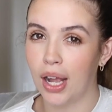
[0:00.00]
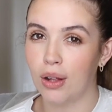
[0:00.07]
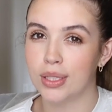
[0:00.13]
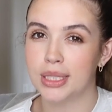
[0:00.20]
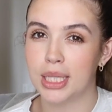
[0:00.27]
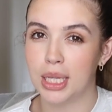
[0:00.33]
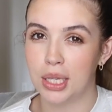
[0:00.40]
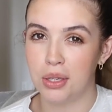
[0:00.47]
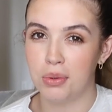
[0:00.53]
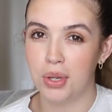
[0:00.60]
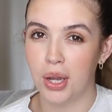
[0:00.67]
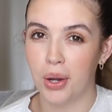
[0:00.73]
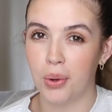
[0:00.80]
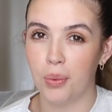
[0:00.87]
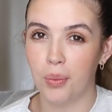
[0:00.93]
else that you
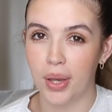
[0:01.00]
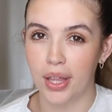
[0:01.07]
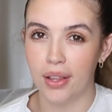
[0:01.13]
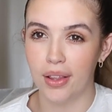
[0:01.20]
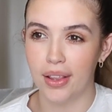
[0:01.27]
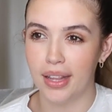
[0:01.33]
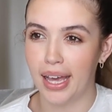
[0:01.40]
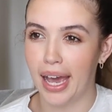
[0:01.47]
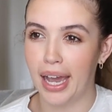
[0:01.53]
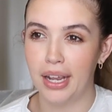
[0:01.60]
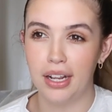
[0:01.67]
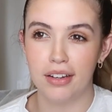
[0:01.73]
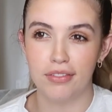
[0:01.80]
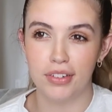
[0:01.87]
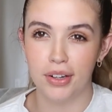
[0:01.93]
know will. I
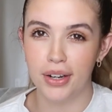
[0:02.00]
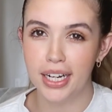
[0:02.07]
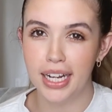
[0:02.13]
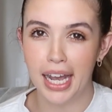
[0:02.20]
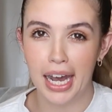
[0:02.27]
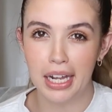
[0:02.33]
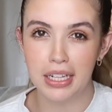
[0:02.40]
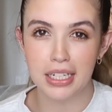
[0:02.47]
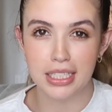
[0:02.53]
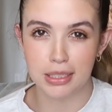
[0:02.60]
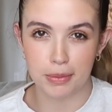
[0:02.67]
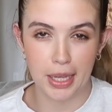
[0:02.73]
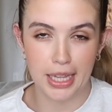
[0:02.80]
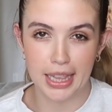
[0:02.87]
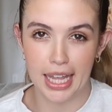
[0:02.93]
have no idea how to
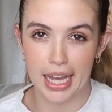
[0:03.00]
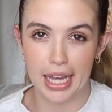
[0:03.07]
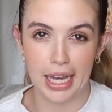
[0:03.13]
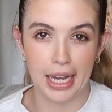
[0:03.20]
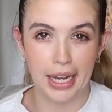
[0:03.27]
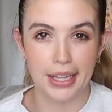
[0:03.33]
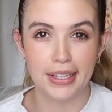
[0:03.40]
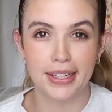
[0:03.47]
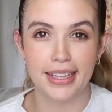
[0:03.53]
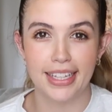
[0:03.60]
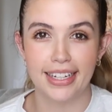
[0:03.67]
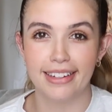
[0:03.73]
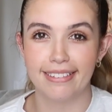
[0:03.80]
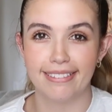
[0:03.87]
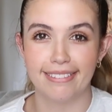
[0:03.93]
explain that other
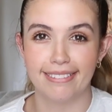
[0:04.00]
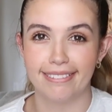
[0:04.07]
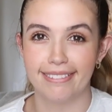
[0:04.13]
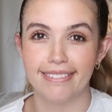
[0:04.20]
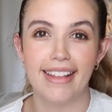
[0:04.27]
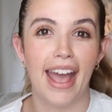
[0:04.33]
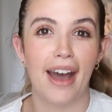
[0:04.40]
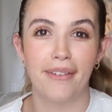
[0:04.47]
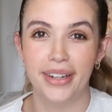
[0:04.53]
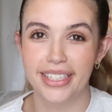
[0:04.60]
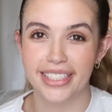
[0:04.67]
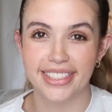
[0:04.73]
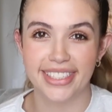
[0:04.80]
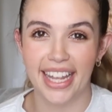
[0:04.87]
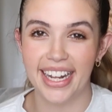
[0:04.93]
than how I
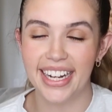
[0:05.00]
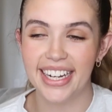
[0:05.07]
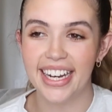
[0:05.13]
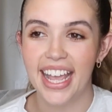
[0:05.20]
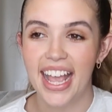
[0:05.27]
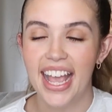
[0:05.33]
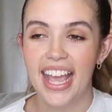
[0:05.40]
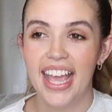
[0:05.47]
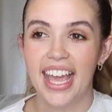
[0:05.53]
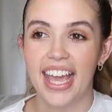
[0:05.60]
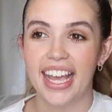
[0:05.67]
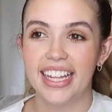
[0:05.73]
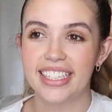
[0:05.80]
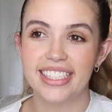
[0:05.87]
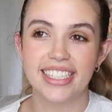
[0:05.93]
just said it.
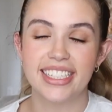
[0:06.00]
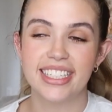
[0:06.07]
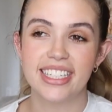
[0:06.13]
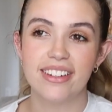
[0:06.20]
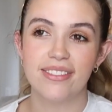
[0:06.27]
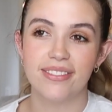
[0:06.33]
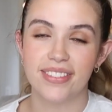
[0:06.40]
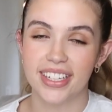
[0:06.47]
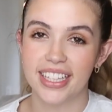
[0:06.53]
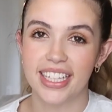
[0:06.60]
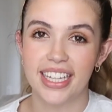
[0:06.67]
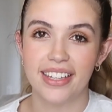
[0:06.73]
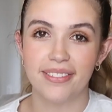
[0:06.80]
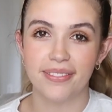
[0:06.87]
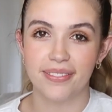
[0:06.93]
It's just a
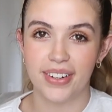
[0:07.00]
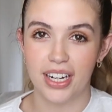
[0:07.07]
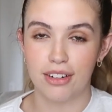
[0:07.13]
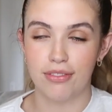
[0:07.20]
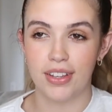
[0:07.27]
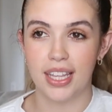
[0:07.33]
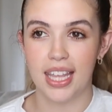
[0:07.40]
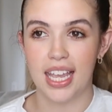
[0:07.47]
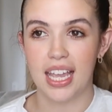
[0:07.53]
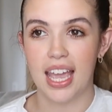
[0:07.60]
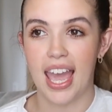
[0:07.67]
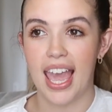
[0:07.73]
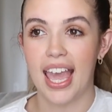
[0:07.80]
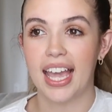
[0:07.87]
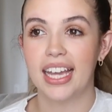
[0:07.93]
really weird
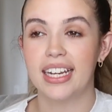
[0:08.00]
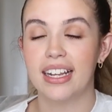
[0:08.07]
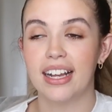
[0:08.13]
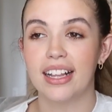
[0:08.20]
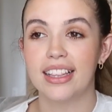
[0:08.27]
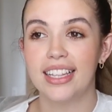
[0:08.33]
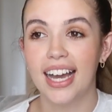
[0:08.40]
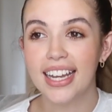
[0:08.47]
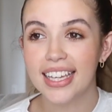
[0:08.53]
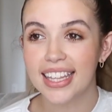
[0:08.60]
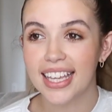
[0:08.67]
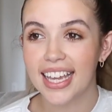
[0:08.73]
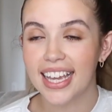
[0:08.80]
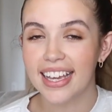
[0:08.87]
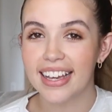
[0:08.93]
feeling. And
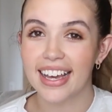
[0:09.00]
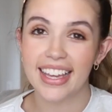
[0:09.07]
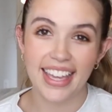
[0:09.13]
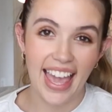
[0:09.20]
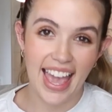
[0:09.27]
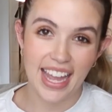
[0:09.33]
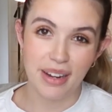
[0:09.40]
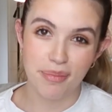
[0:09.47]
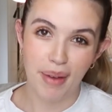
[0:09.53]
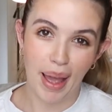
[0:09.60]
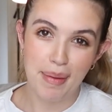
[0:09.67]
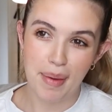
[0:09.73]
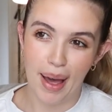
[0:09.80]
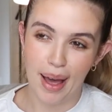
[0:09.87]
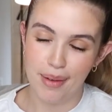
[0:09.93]
luckily, again,
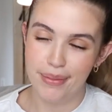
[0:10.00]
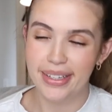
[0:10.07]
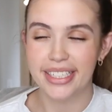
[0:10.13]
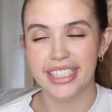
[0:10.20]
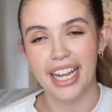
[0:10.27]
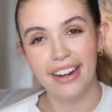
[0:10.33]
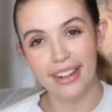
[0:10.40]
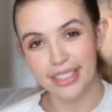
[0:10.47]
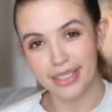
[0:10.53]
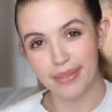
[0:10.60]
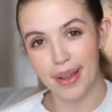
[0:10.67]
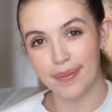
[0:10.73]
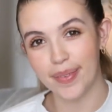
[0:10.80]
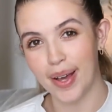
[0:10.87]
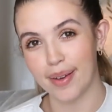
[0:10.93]
my mom, shout out to
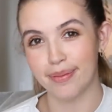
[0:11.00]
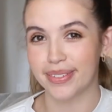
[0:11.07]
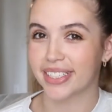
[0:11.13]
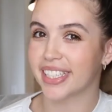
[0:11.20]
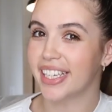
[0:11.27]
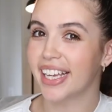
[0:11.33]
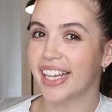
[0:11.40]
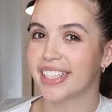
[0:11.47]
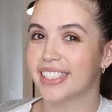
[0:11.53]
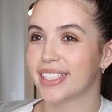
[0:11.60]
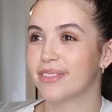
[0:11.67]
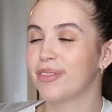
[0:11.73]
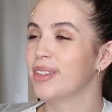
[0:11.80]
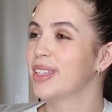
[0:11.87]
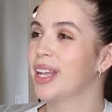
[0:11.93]
my mom, she has
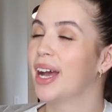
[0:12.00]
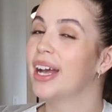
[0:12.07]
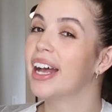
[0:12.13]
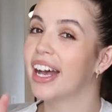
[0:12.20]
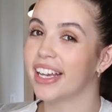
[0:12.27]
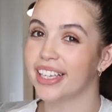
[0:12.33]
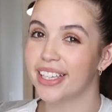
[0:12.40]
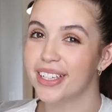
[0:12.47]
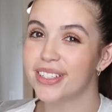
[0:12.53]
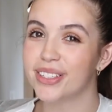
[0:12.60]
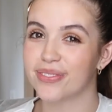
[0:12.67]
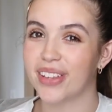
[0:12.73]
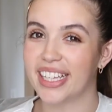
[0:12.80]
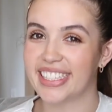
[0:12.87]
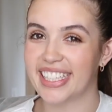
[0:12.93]
just been a
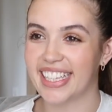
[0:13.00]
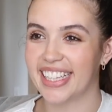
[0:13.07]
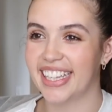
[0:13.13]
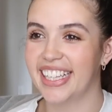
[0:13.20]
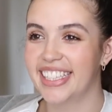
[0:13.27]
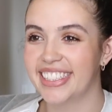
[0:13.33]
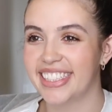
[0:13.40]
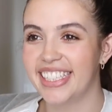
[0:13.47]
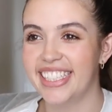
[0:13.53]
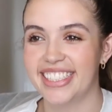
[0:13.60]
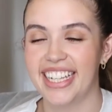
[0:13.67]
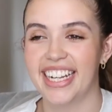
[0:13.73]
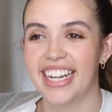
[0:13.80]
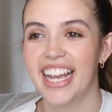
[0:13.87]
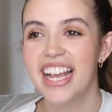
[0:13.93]
huge blessing in this
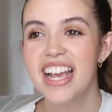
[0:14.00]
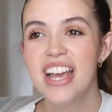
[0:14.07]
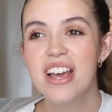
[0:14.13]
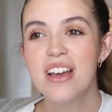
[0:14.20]
season.